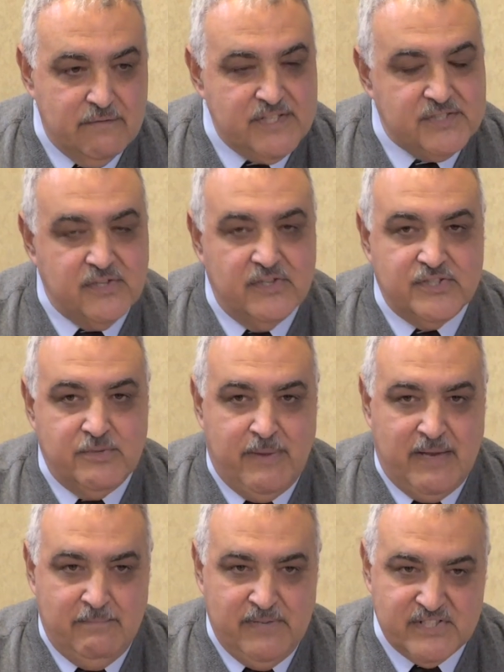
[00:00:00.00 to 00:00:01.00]
research,
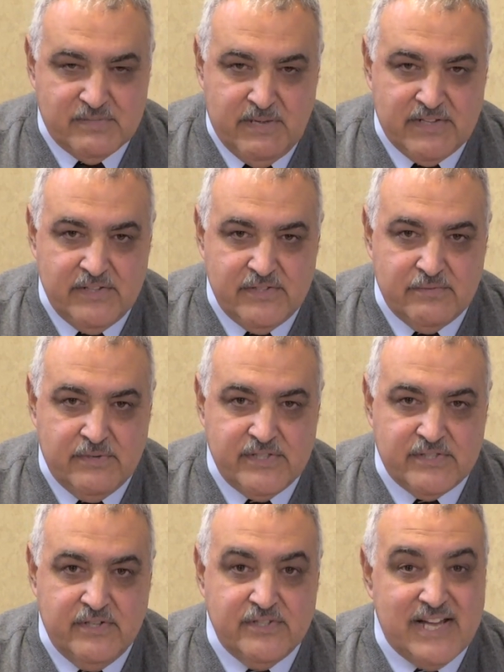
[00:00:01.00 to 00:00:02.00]
about mixed methods
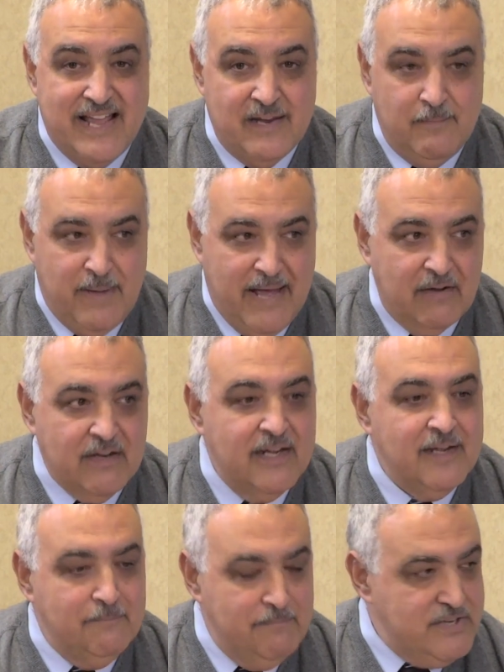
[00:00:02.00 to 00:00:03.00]
research, and about
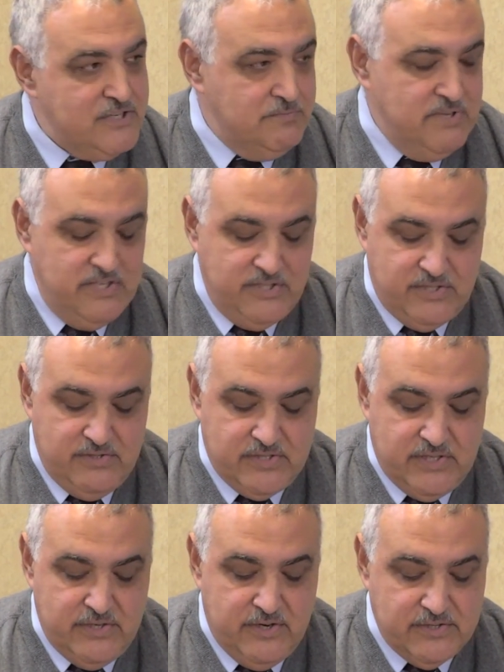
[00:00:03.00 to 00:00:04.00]
measurement issues
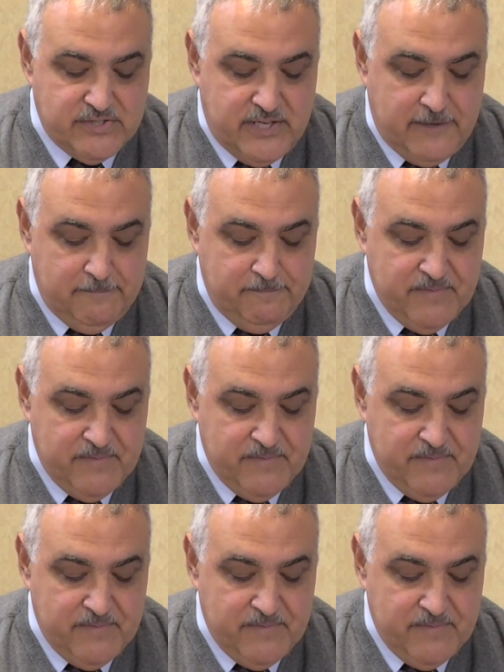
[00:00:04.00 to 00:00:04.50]
in nursing.